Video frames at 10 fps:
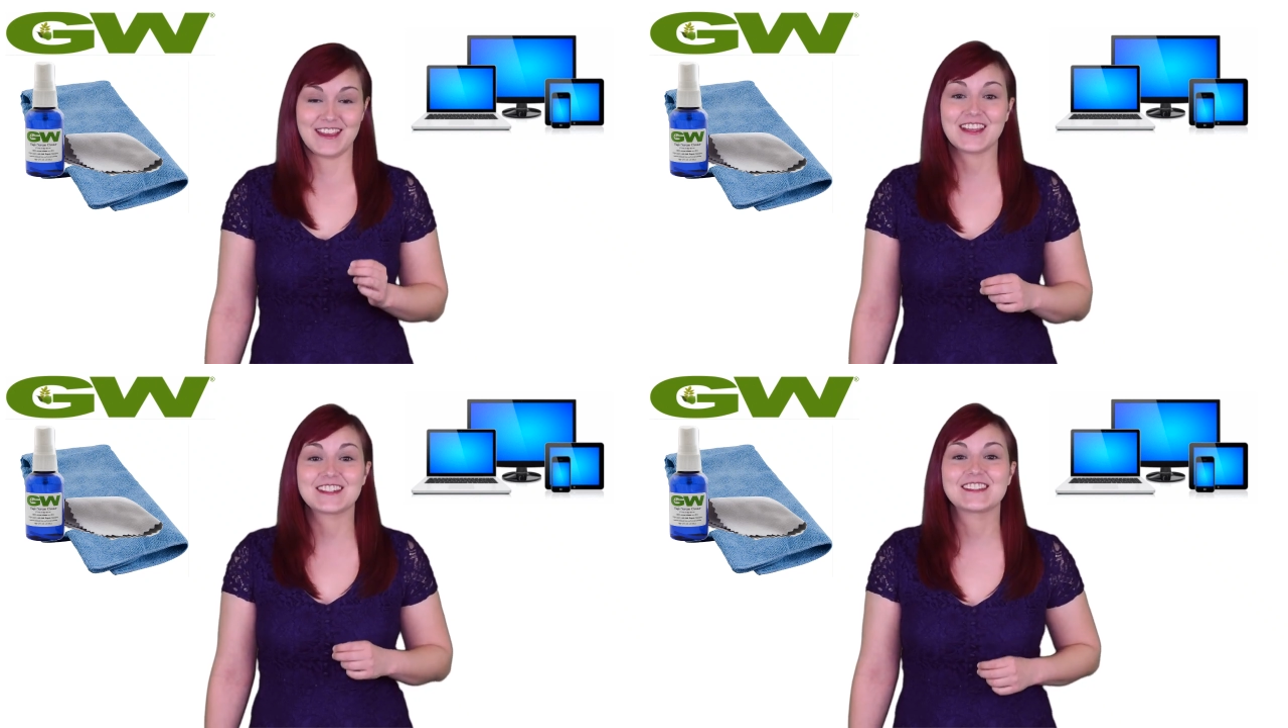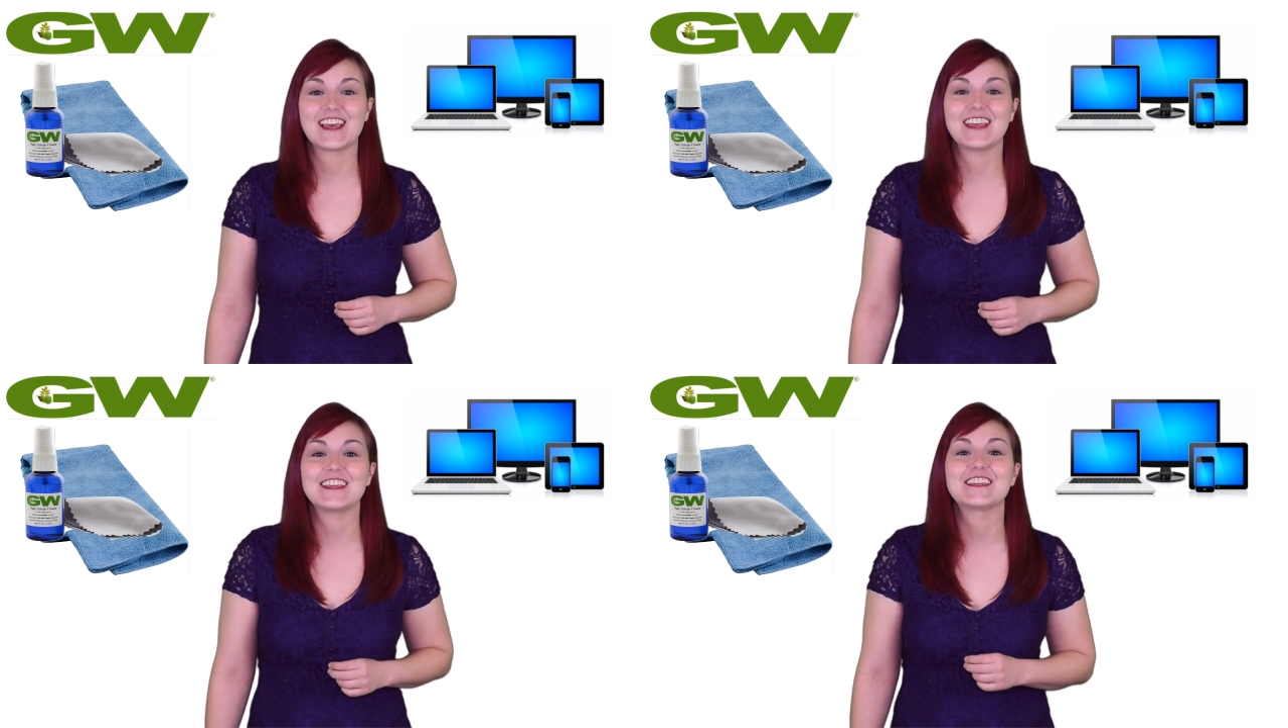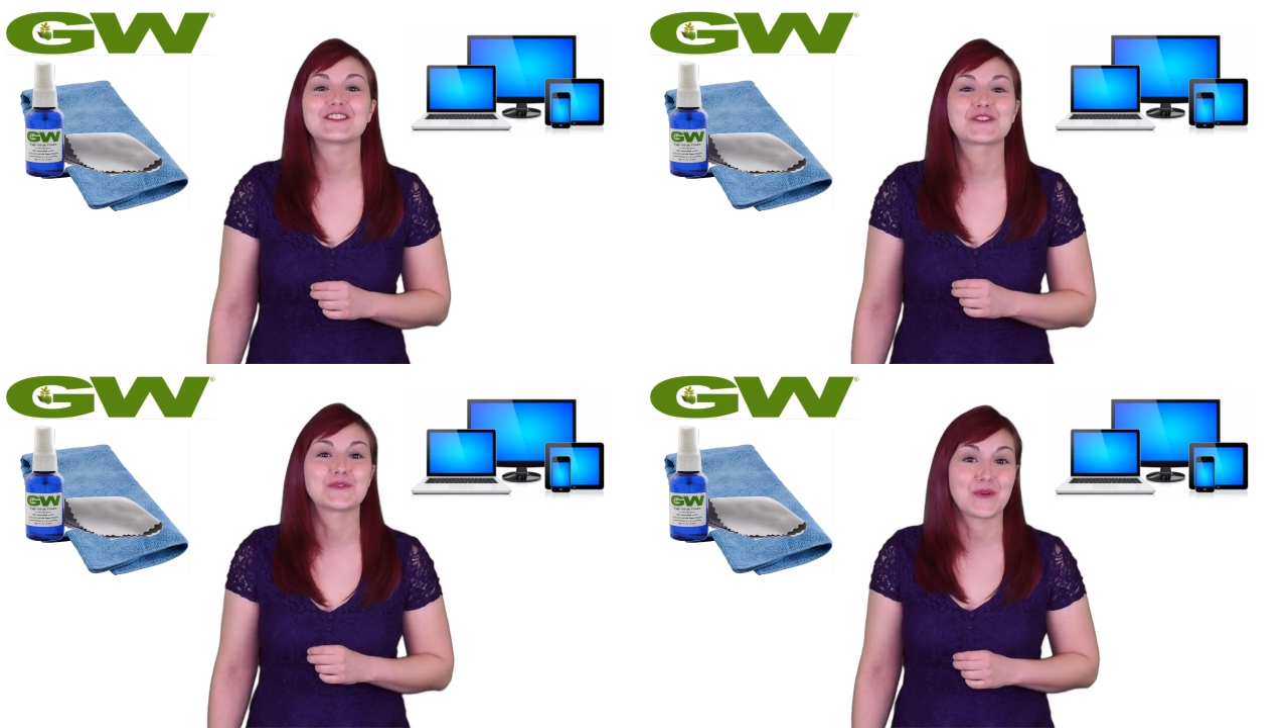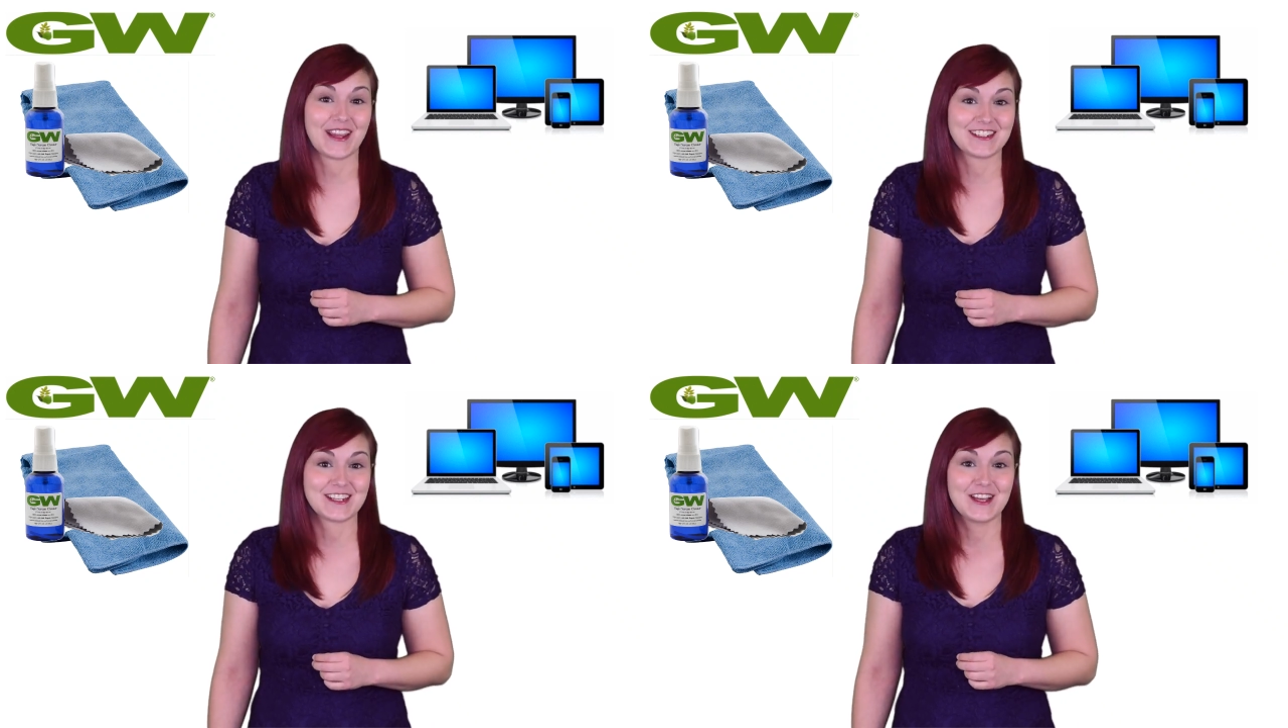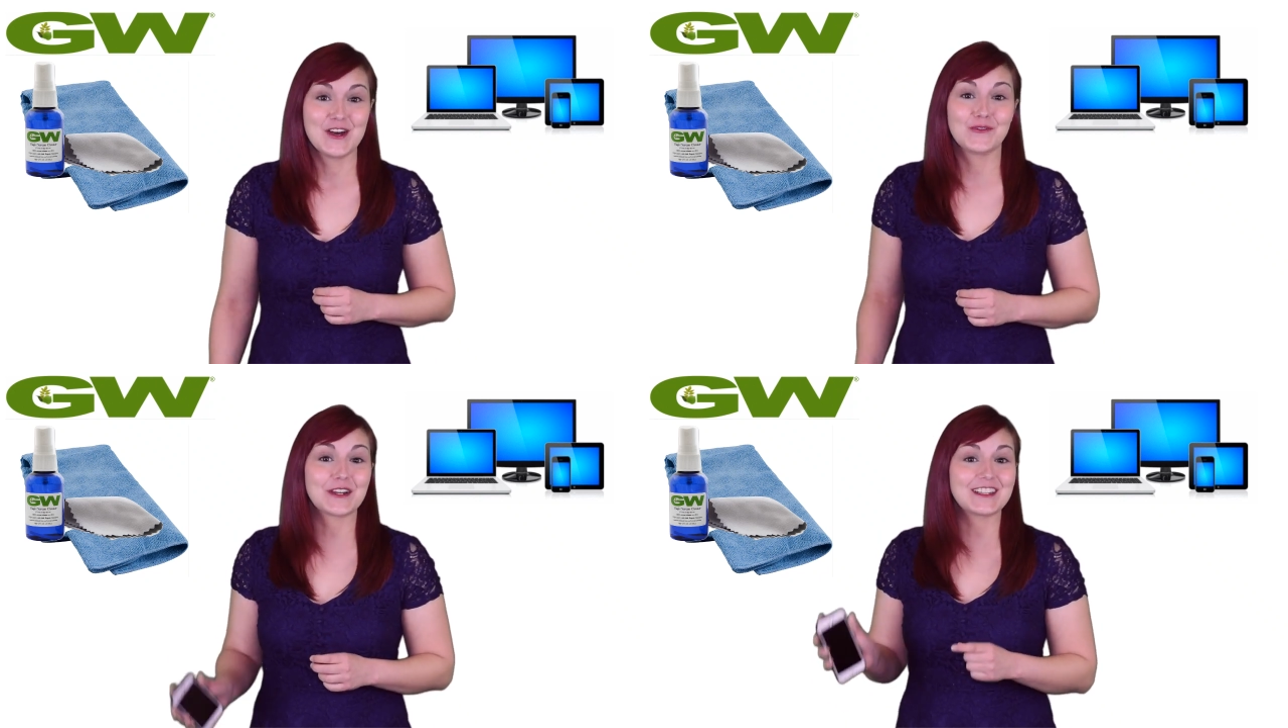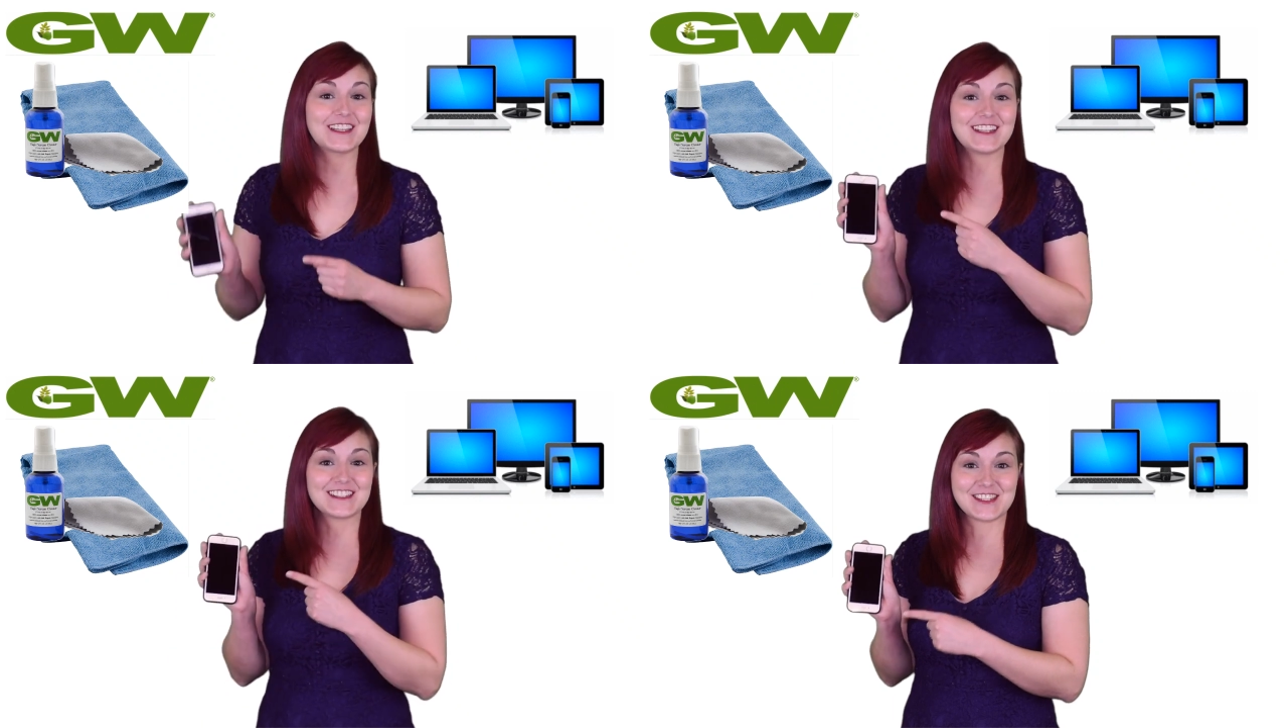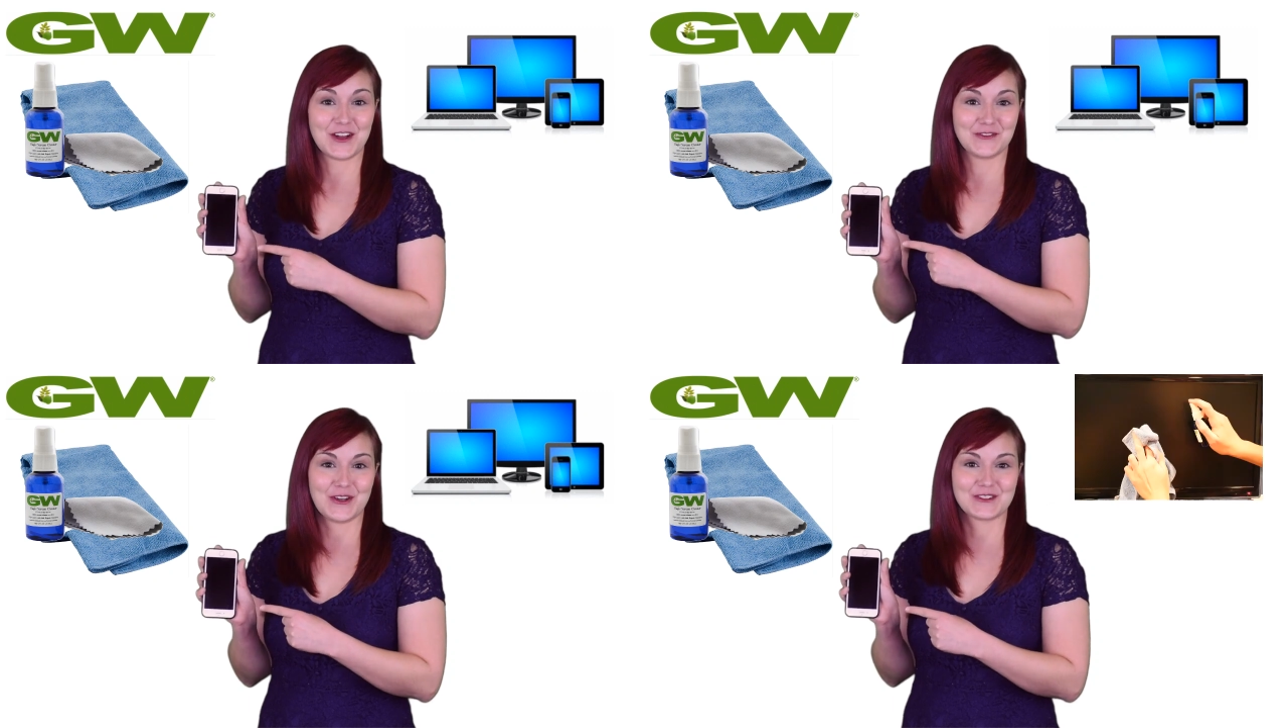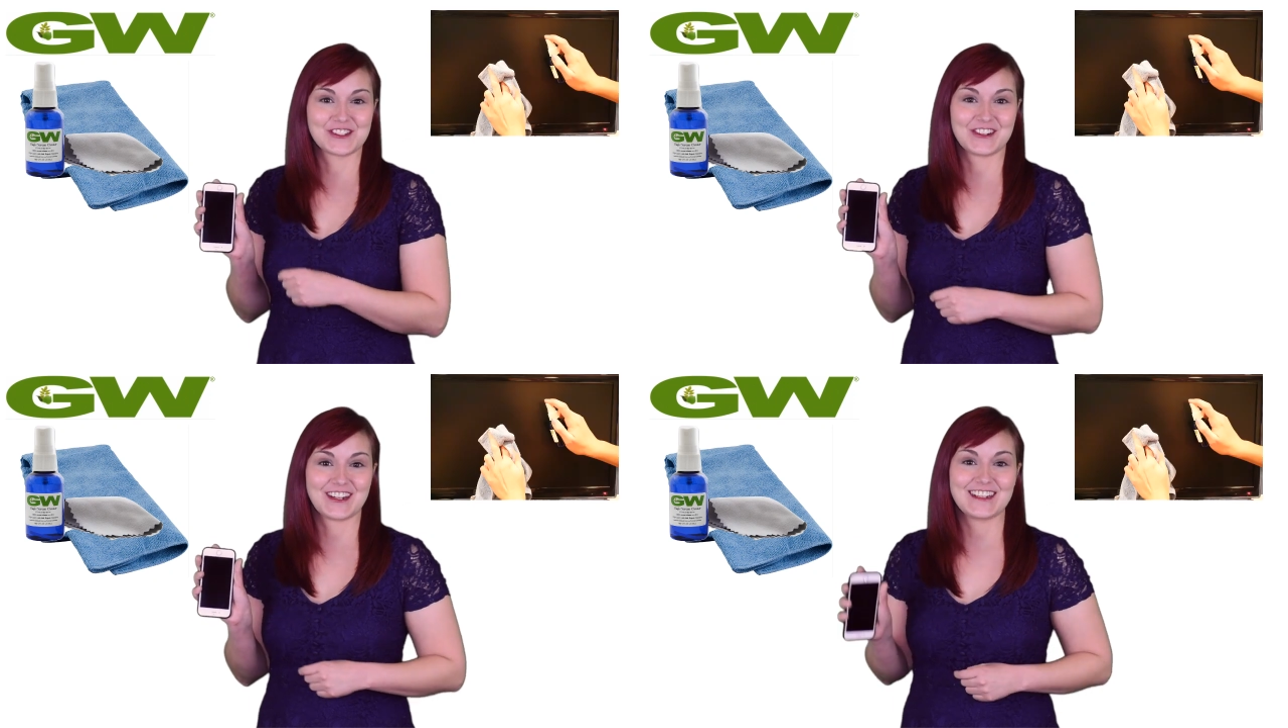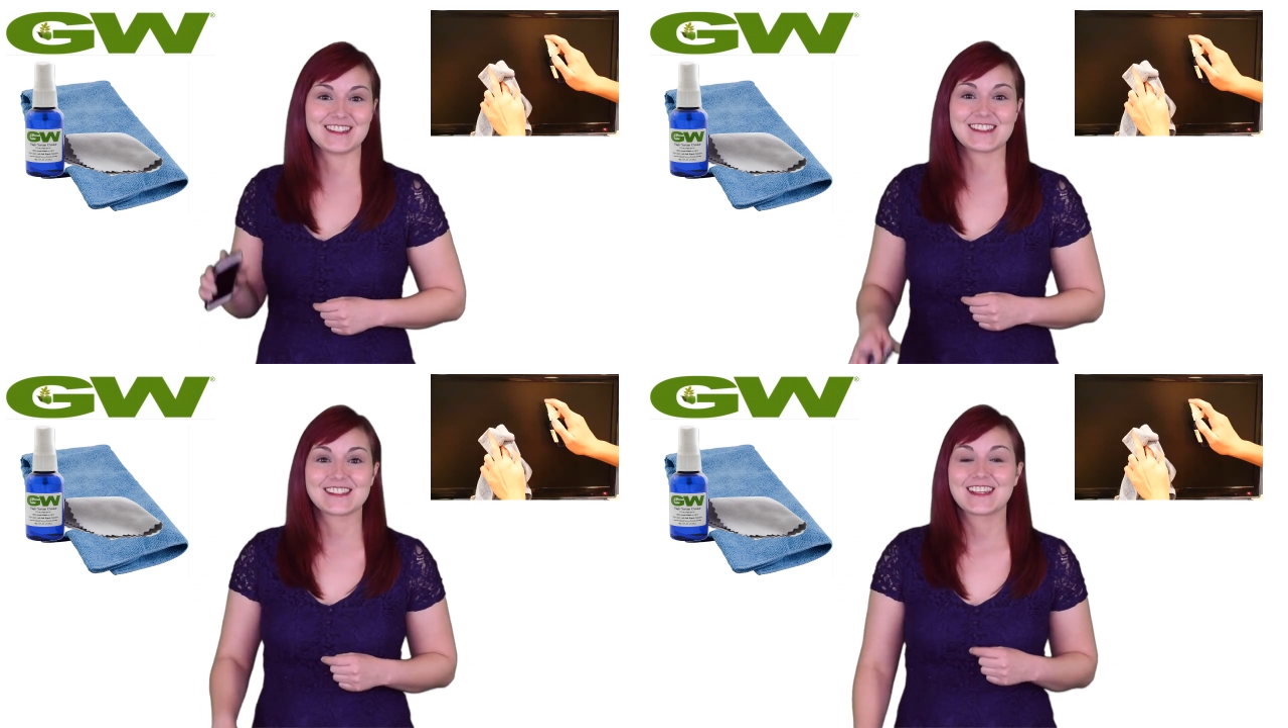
and they say it is great for cleaning cell phone screens,